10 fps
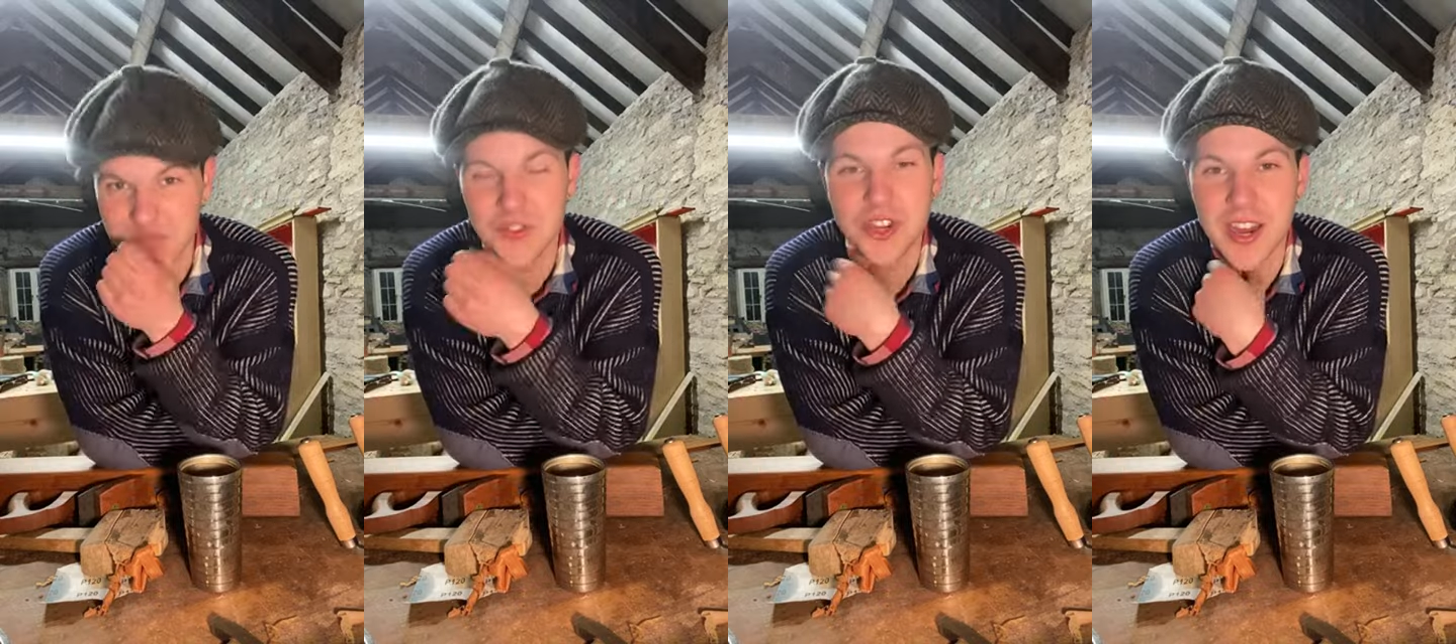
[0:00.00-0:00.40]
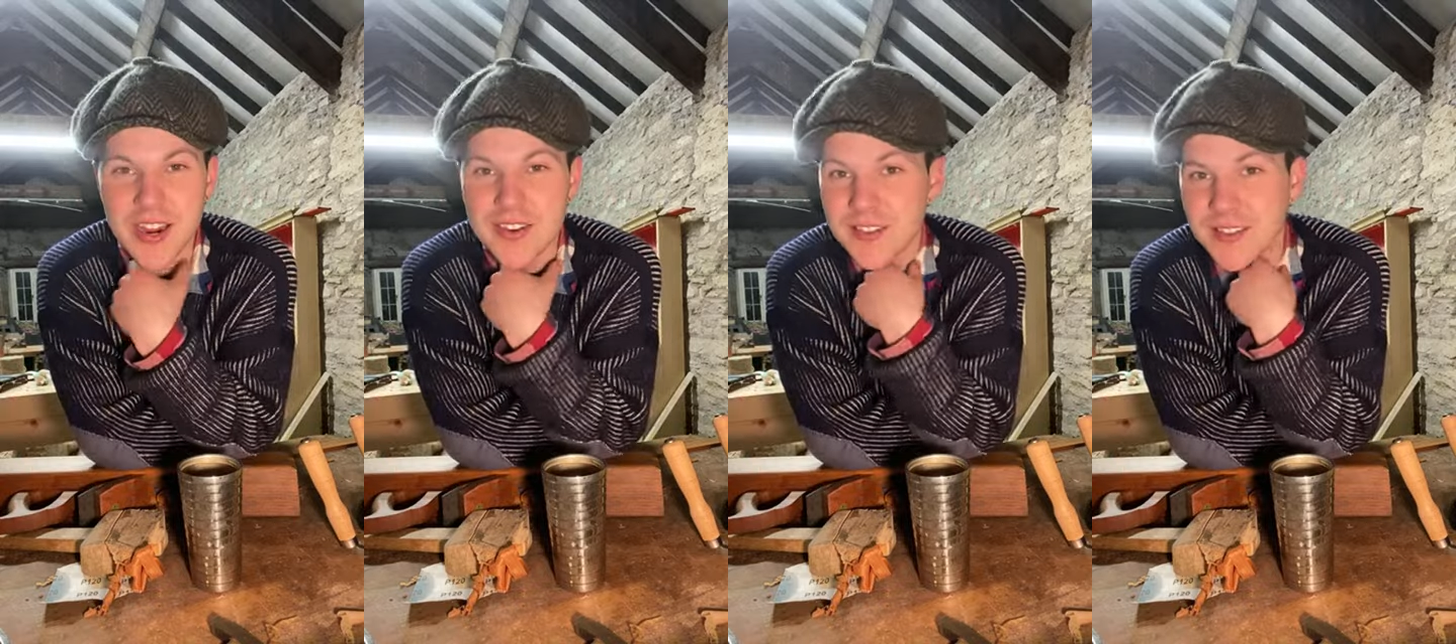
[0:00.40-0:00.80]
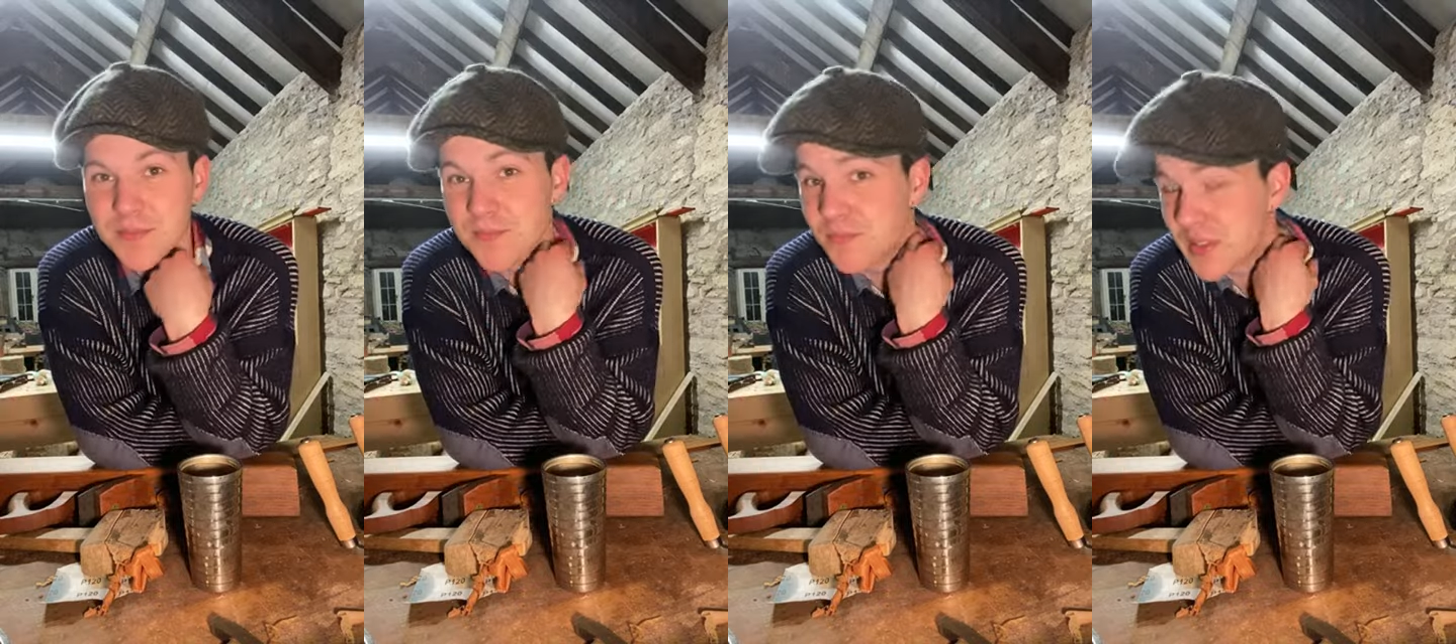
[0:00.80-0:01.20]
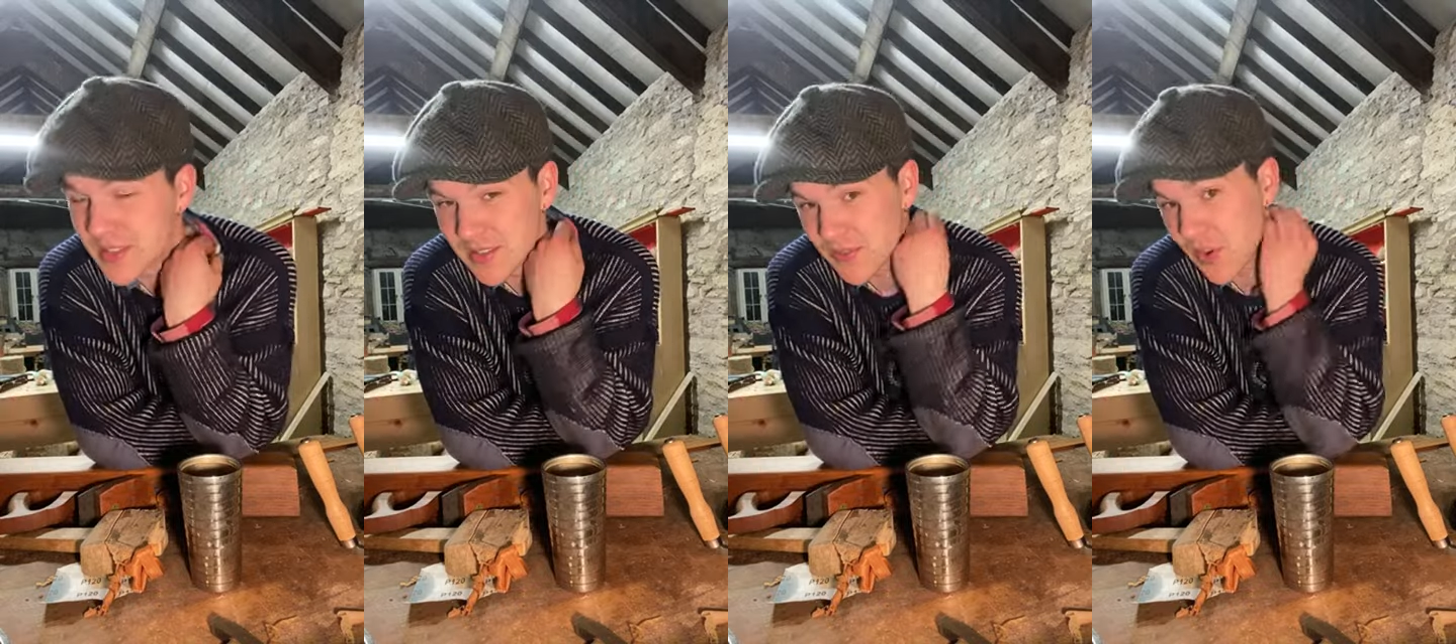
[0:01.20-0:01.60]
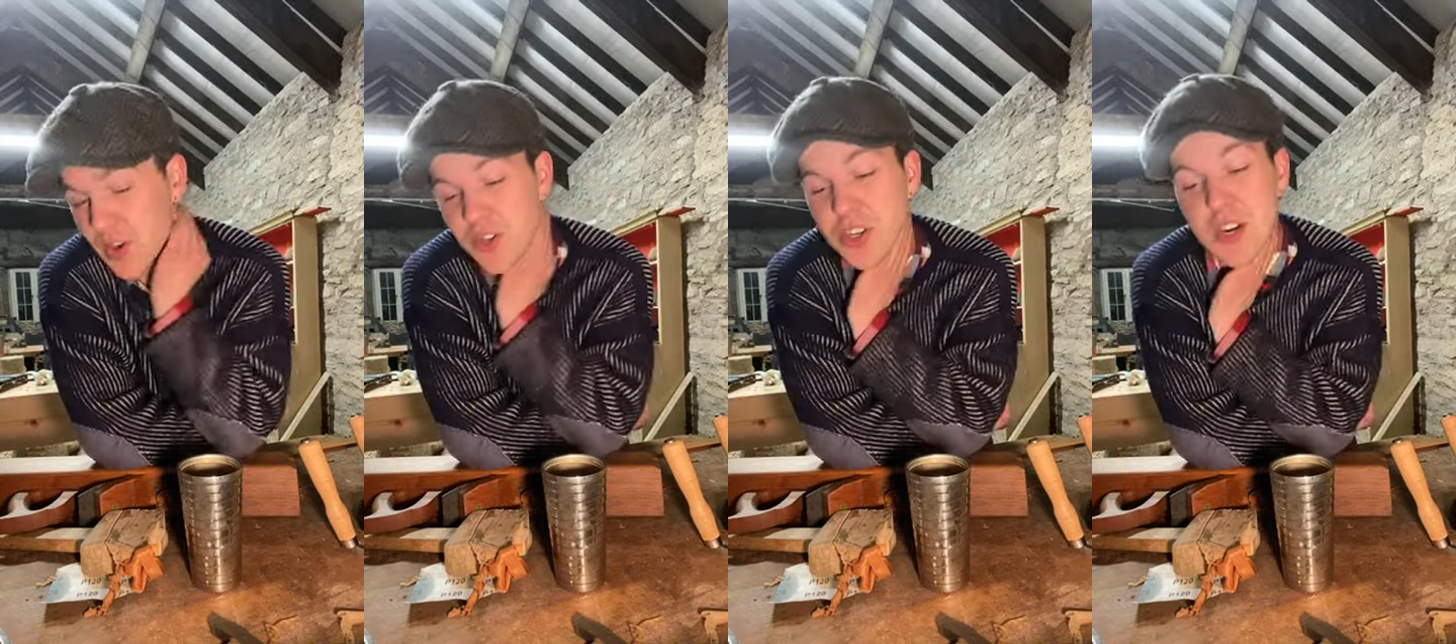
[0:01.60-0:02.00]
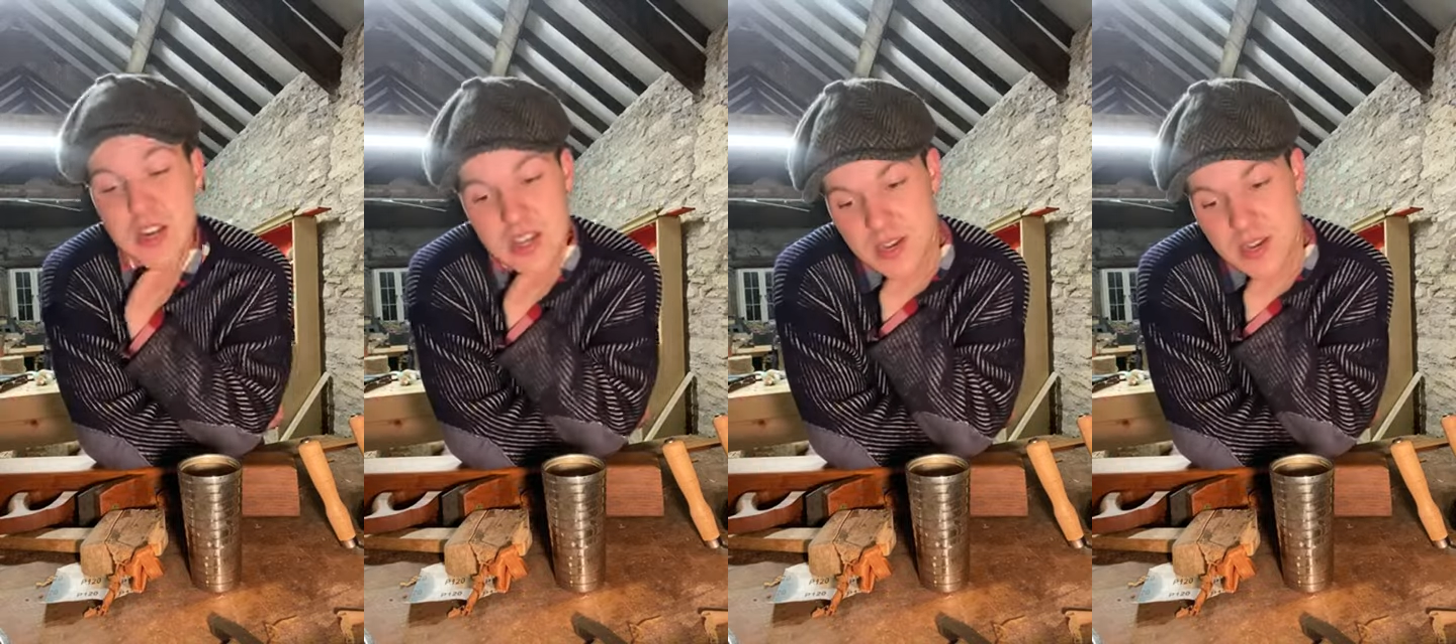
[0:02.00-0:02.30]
chairs and pieces of furniture.